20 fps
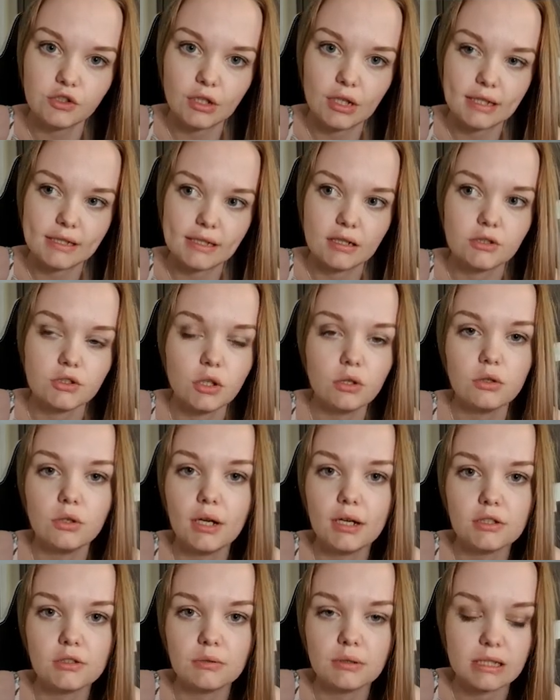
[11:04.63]
dress, and I don't know
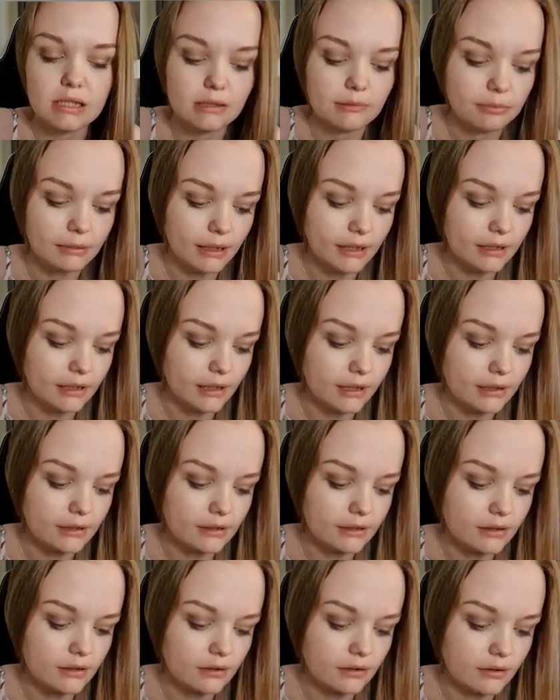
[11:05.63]
how to explain it.
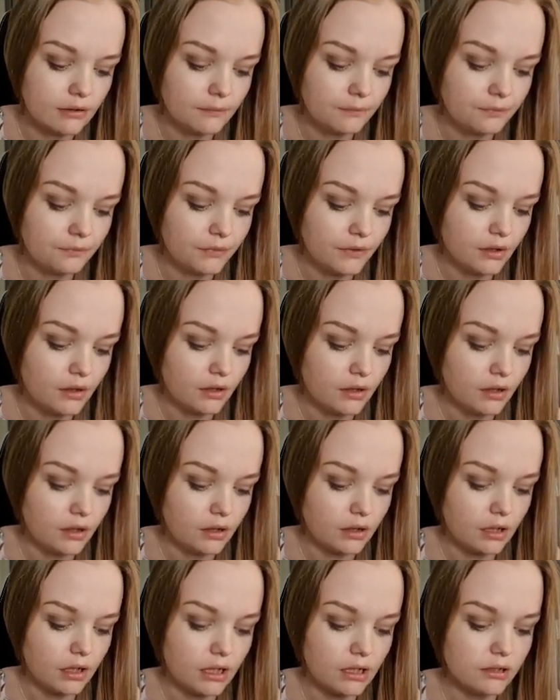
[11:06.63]
It's
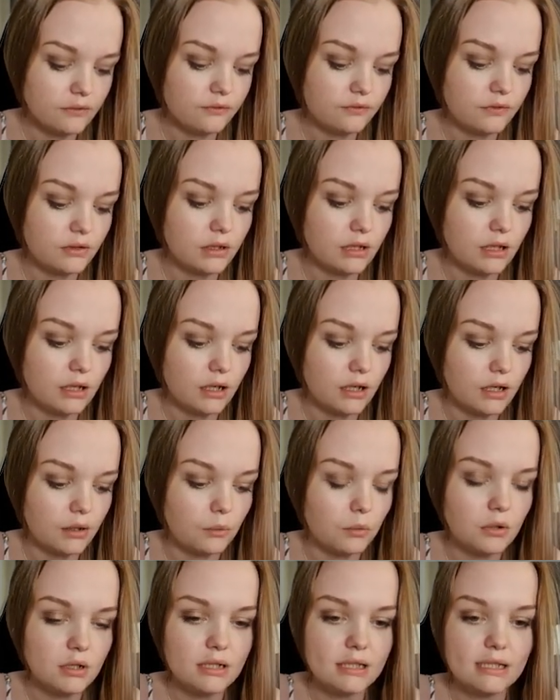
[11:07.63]
kind of, I
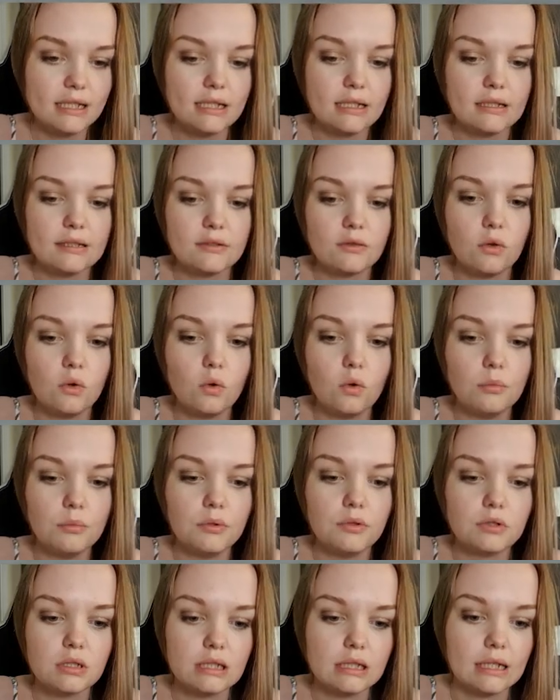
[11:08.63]
want to say it's
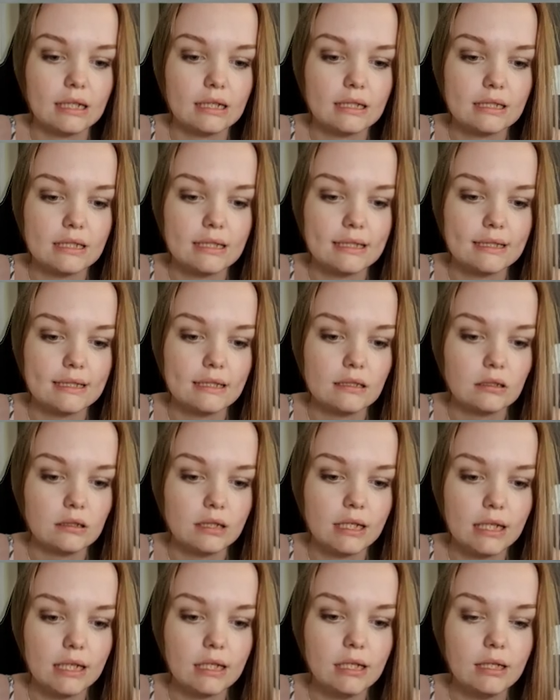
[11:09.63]
almost like
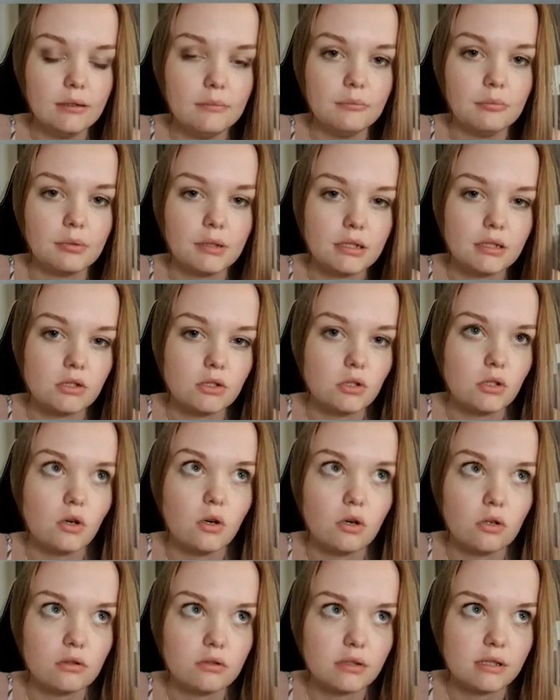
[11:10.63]
silky, but it's
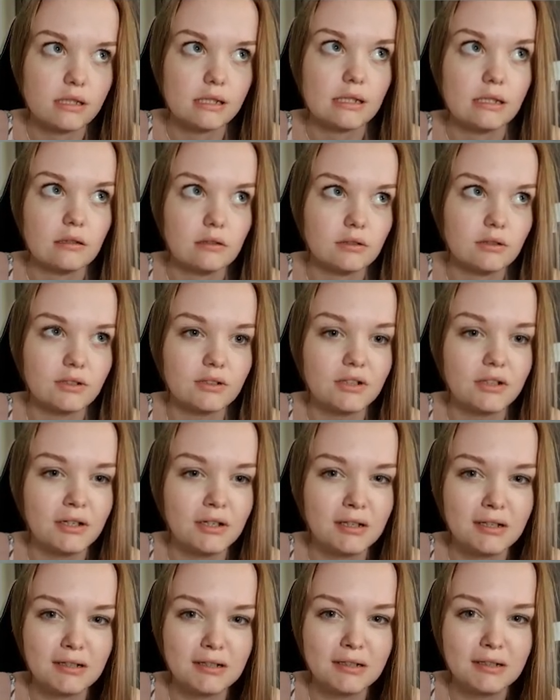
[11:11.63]
not silk,
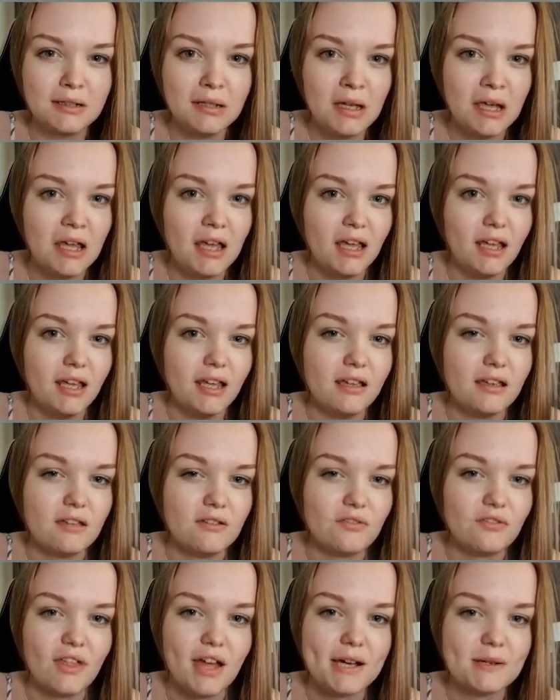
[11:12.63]

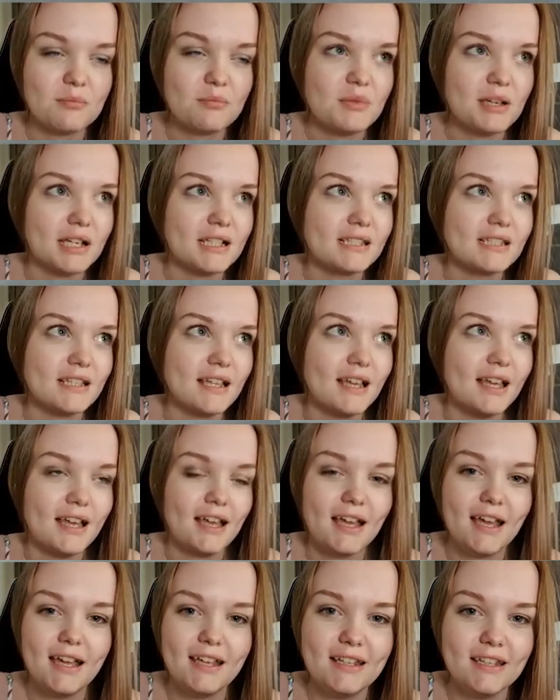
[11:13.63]
if that makes
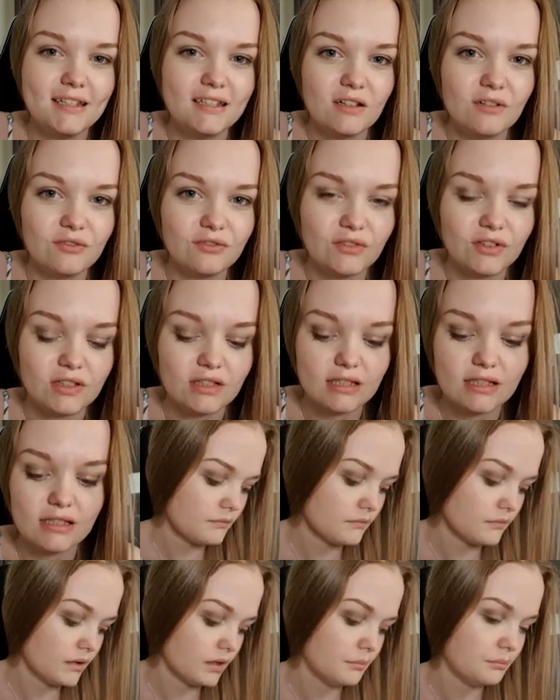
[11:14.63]
any difference.
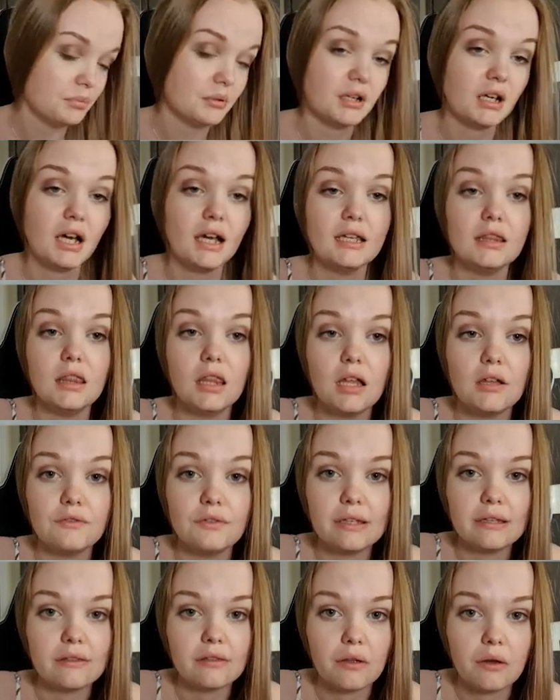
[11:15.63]
But I love
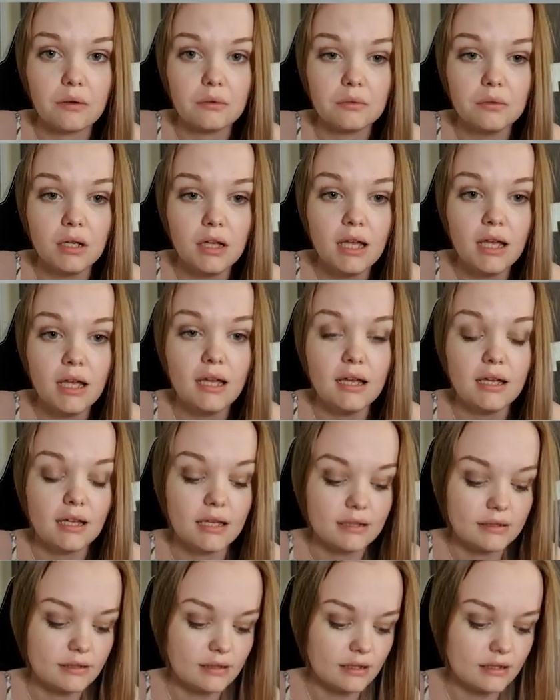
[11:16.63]
it though.
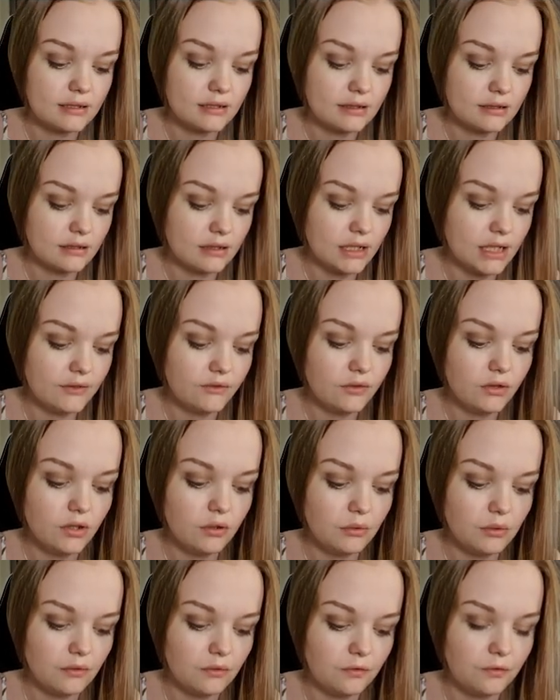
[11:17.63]
It, it's, even
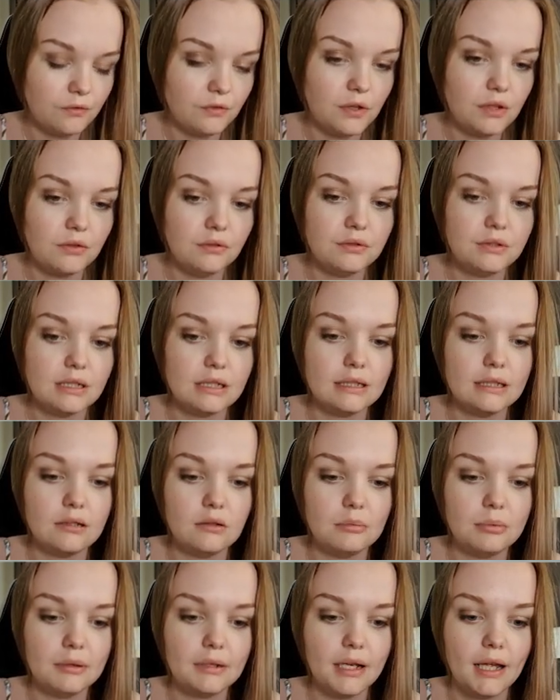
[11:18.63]
though it feels a
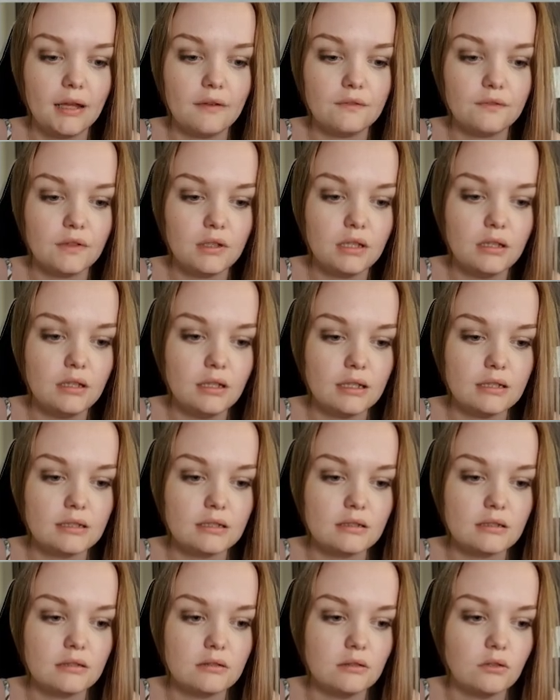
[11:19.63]
little bit heavy,
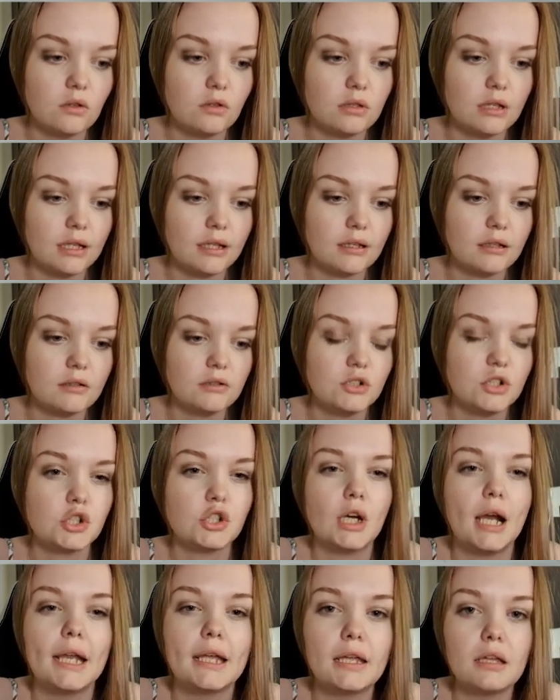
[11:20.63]
it's not like
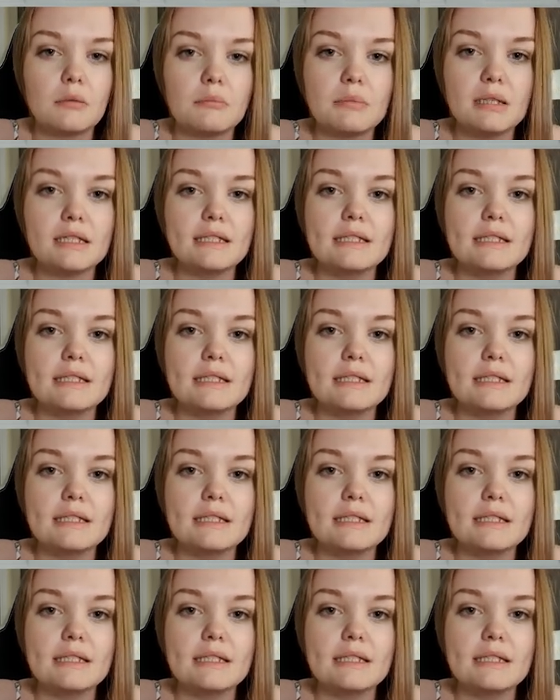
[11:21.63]
dragging me